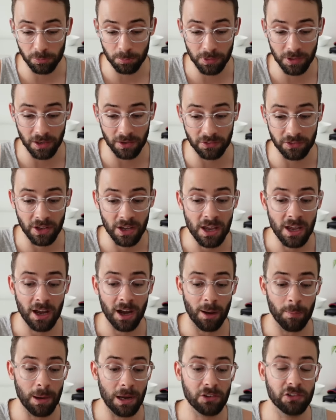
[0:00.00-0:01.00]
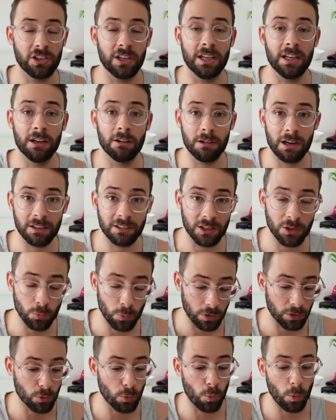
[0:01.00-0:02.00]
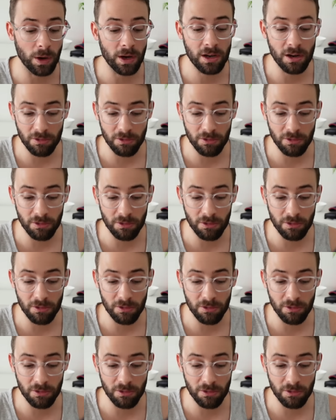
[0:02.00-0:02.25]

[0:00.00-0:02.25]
because I'm actually interacting with quite